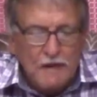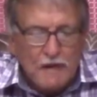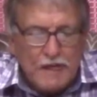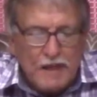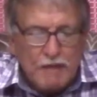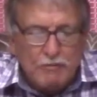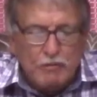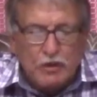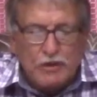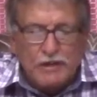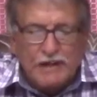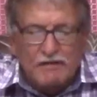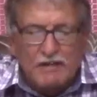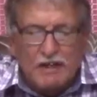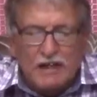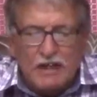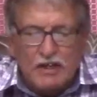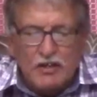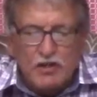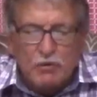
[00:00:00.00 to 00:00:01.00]
The book
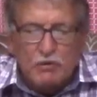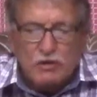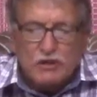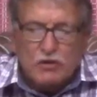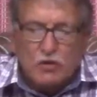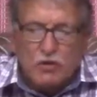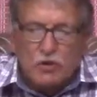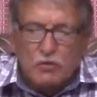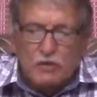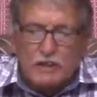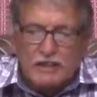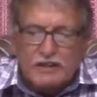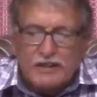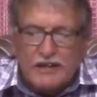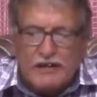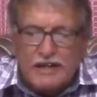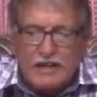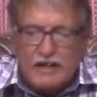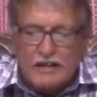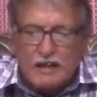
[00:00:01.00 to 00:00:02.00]
Revelation was always
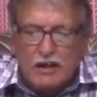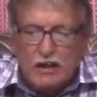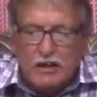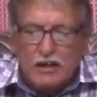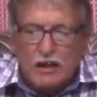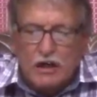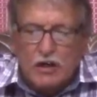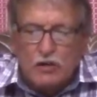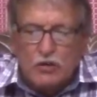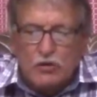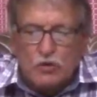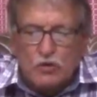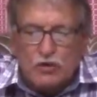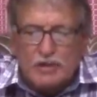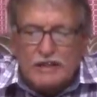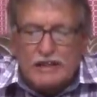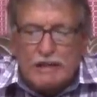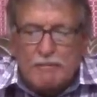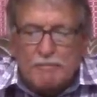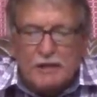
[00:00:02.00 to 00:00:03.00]
read alone or
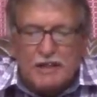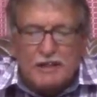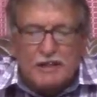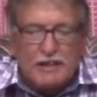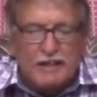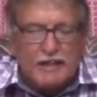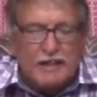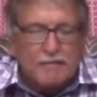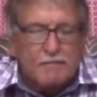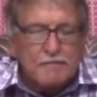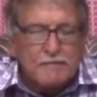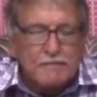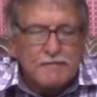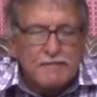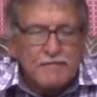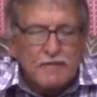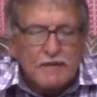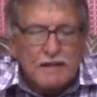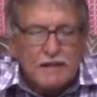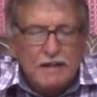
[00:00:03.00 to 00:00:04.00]
separately,
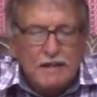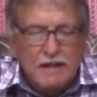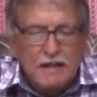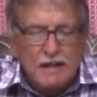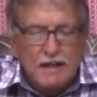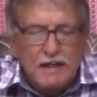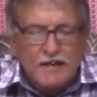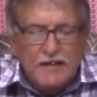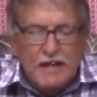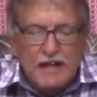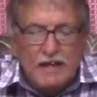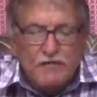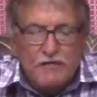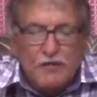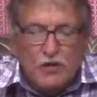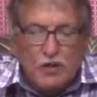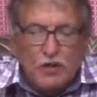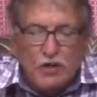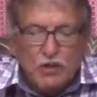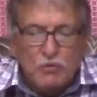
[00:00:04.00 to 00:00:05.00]
and
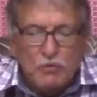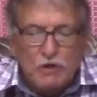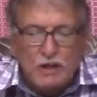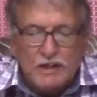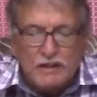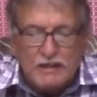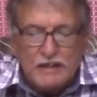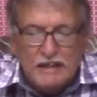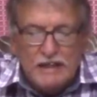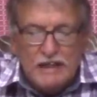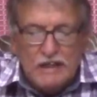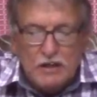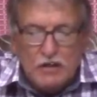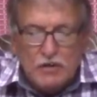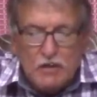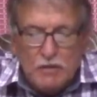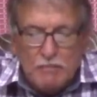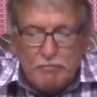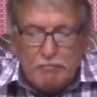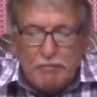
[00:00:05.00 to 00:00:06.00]
therefore it was
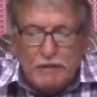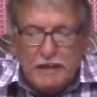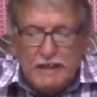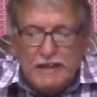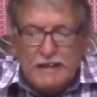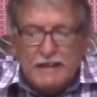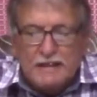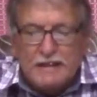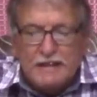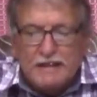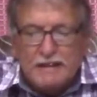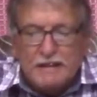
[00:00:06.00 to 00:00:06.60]
incomplete